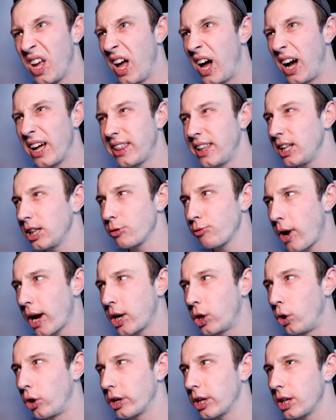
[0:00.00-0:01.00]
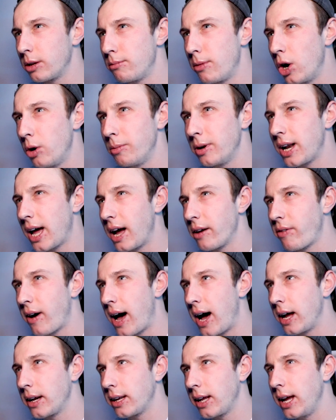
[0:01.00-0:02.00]
I think the record at the moment I've
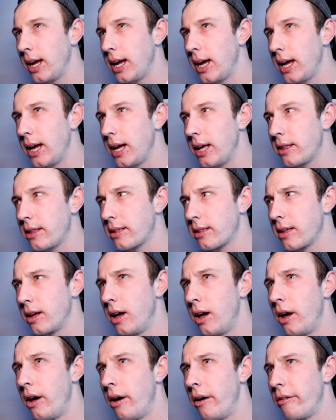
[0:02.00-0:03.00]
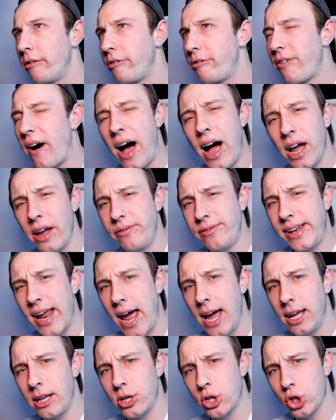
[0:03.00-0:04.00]
had is 5
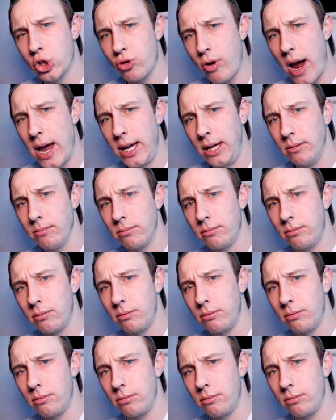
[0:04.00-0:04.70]
days straight,